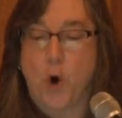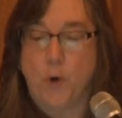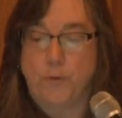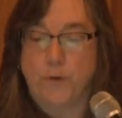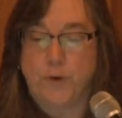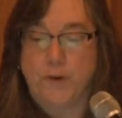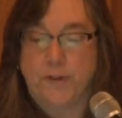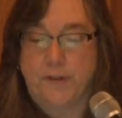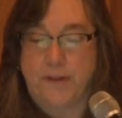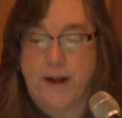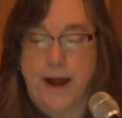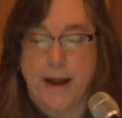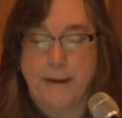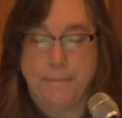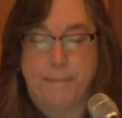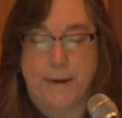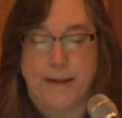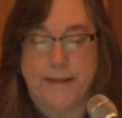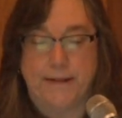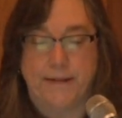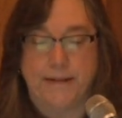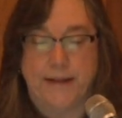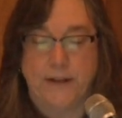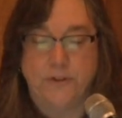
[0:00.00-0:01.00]
oversight
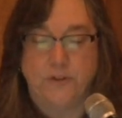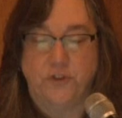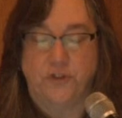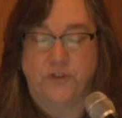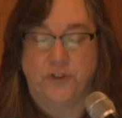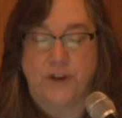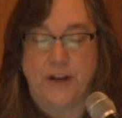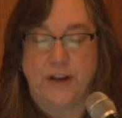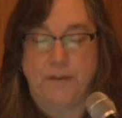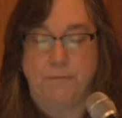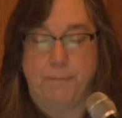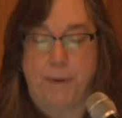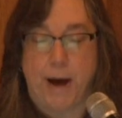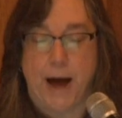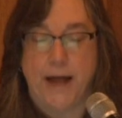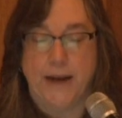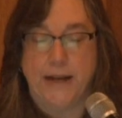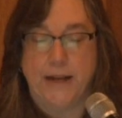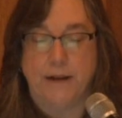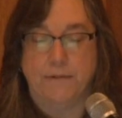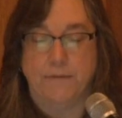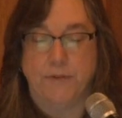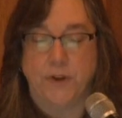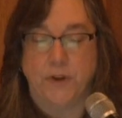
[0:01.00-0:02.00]
by the legislative
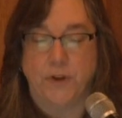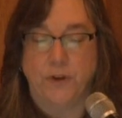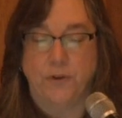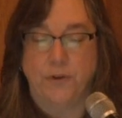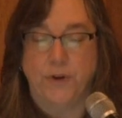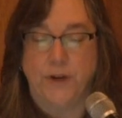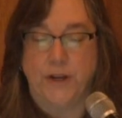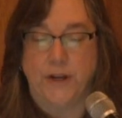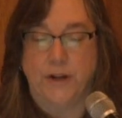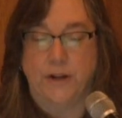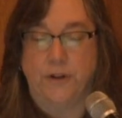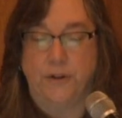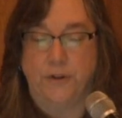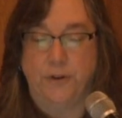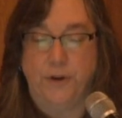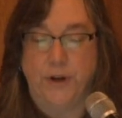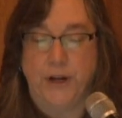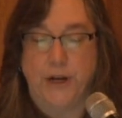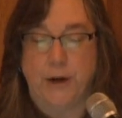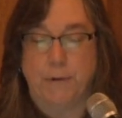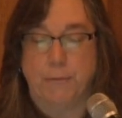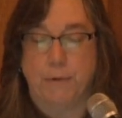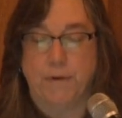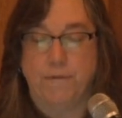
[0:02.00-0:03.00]
body of the unit,
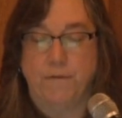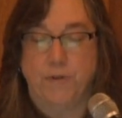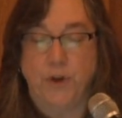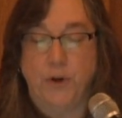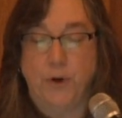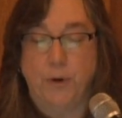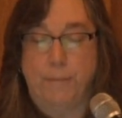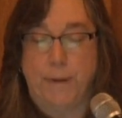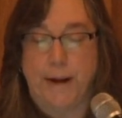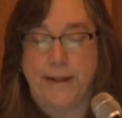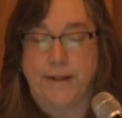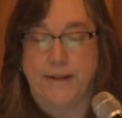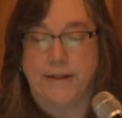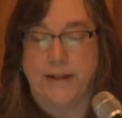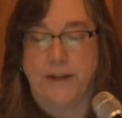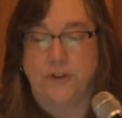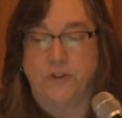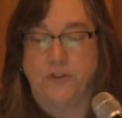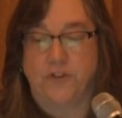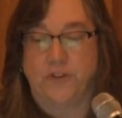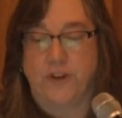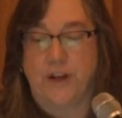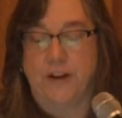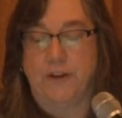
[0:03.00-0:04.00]
including a review by the
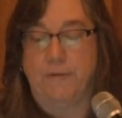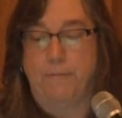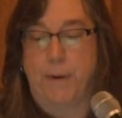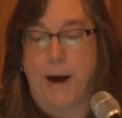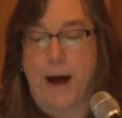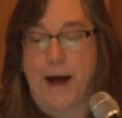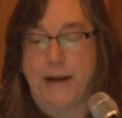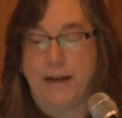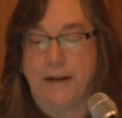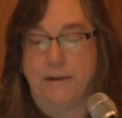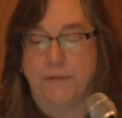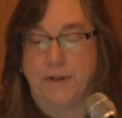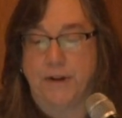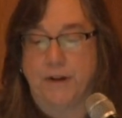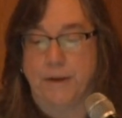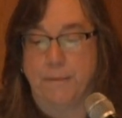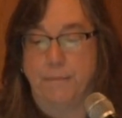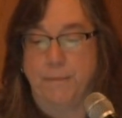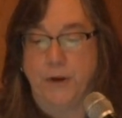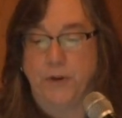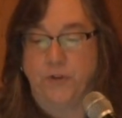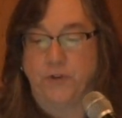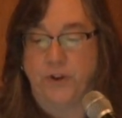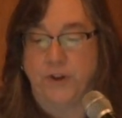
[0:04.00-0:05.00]
legislative body of the
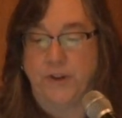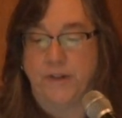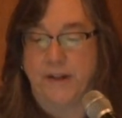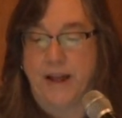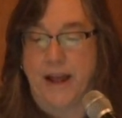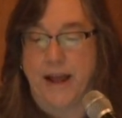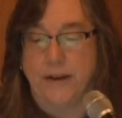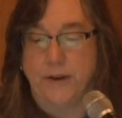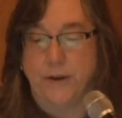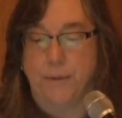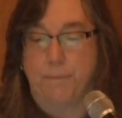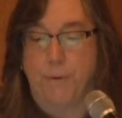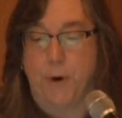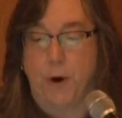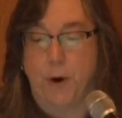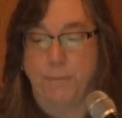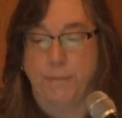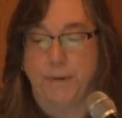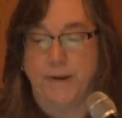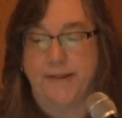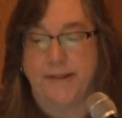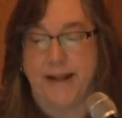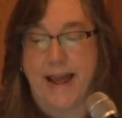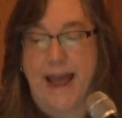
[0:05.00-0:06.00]
commission's and
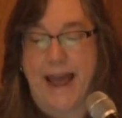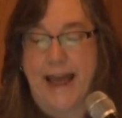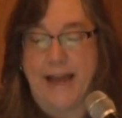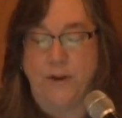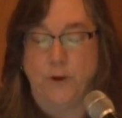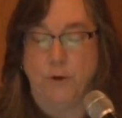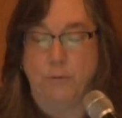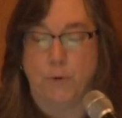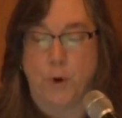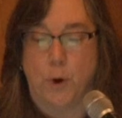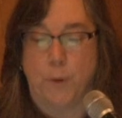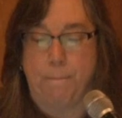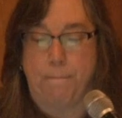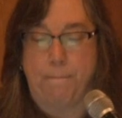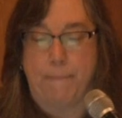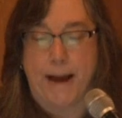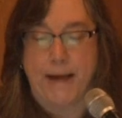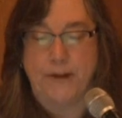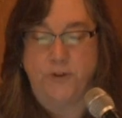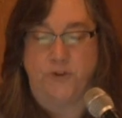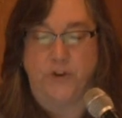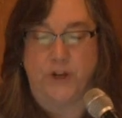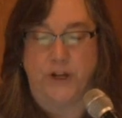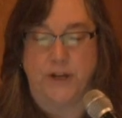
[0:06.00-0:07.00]
department's annual
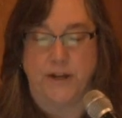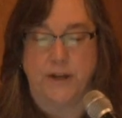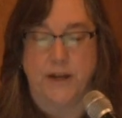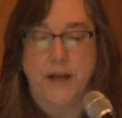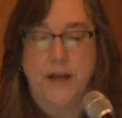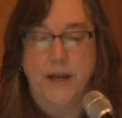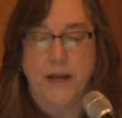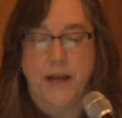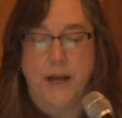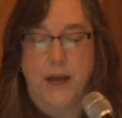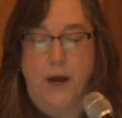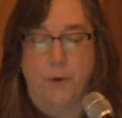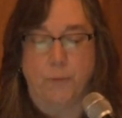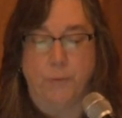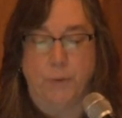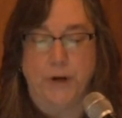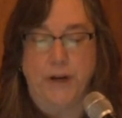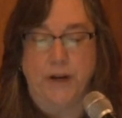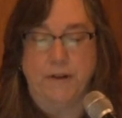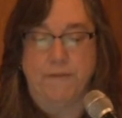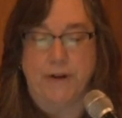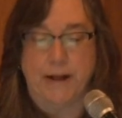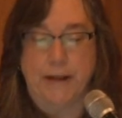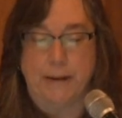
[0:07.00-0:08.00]
budget. A
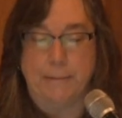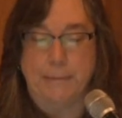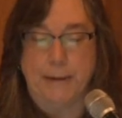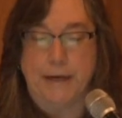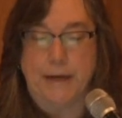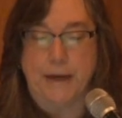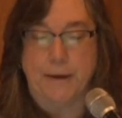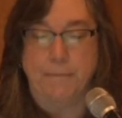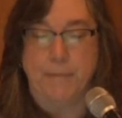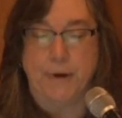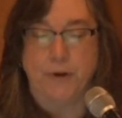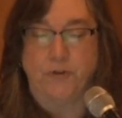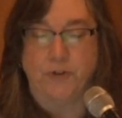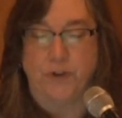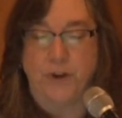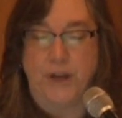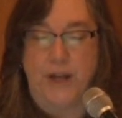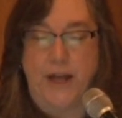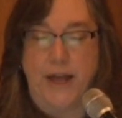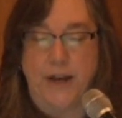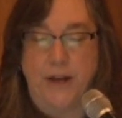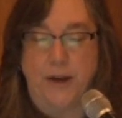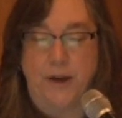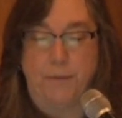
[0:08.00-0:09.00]
redevelopment
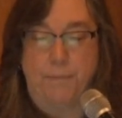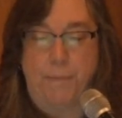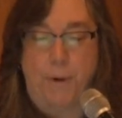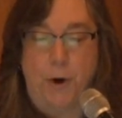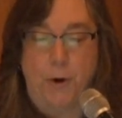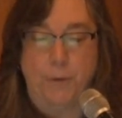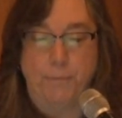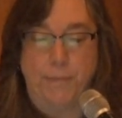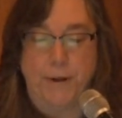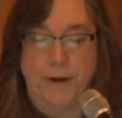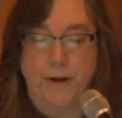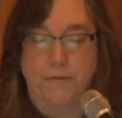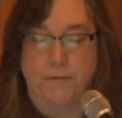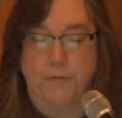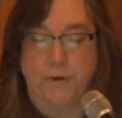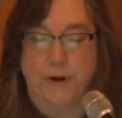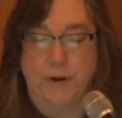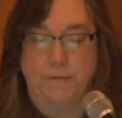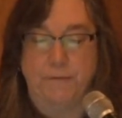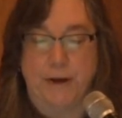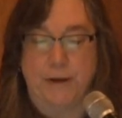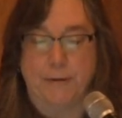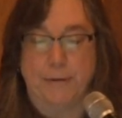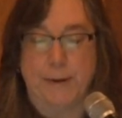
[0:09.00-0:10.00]
commission and a Department of
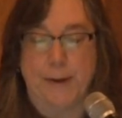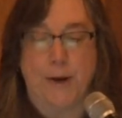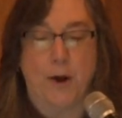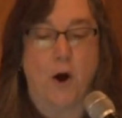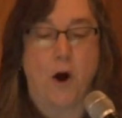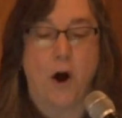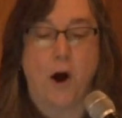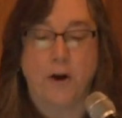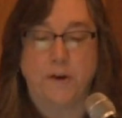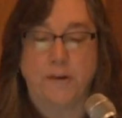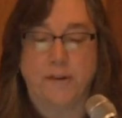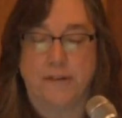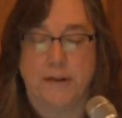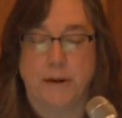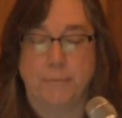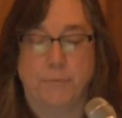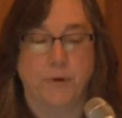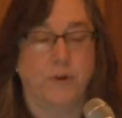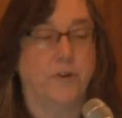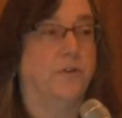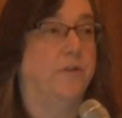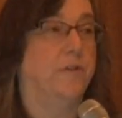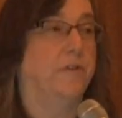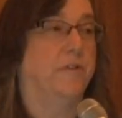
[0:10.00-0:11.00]
Redevelopment are
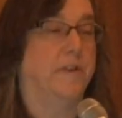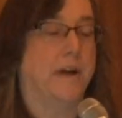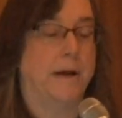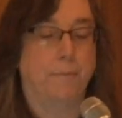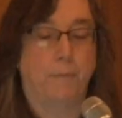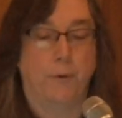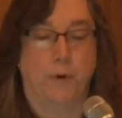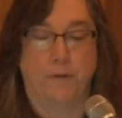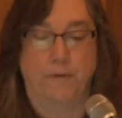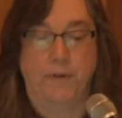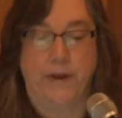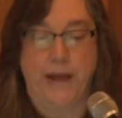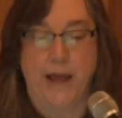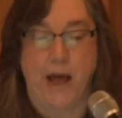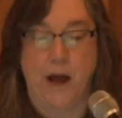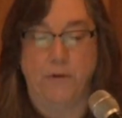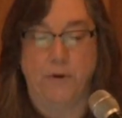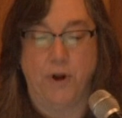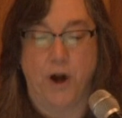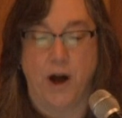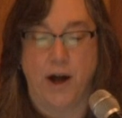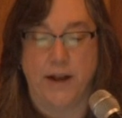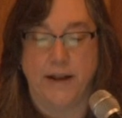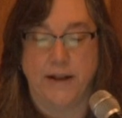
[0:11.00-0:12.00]
subject to State Board of
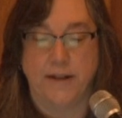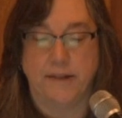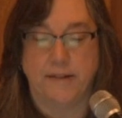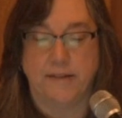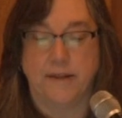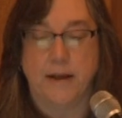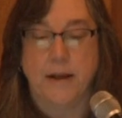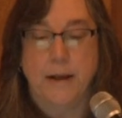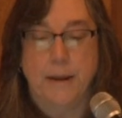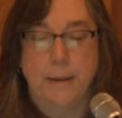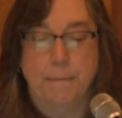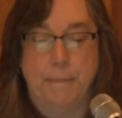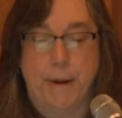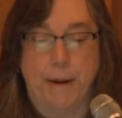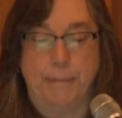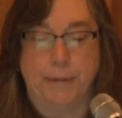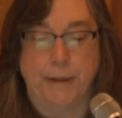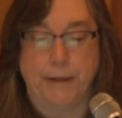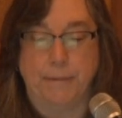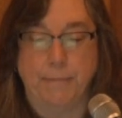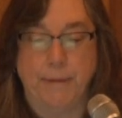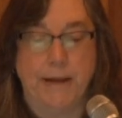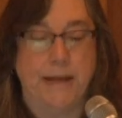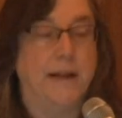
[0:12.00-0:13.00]
Account audits,
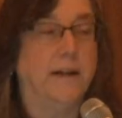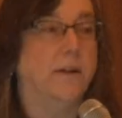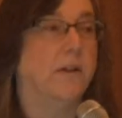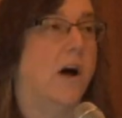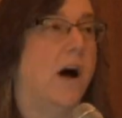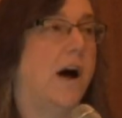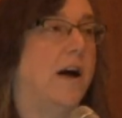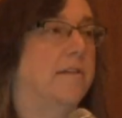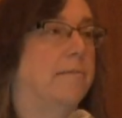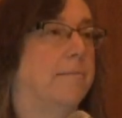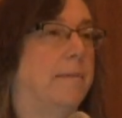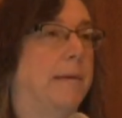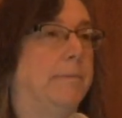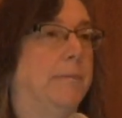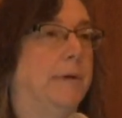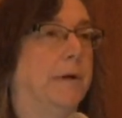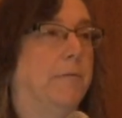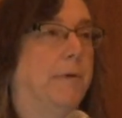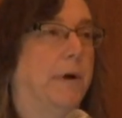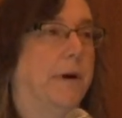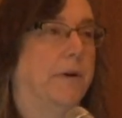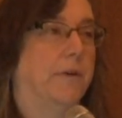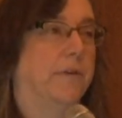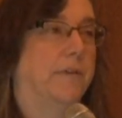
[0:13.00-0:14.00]
public meeting laws,
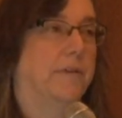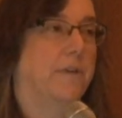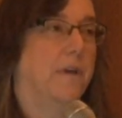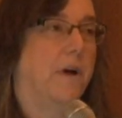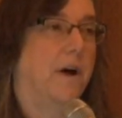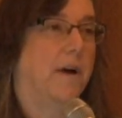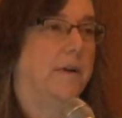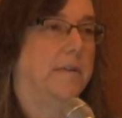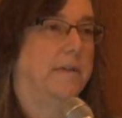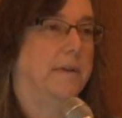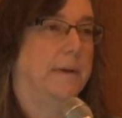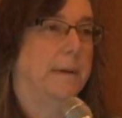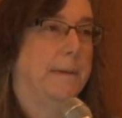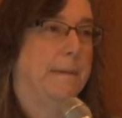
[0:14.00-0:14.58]
public records laws.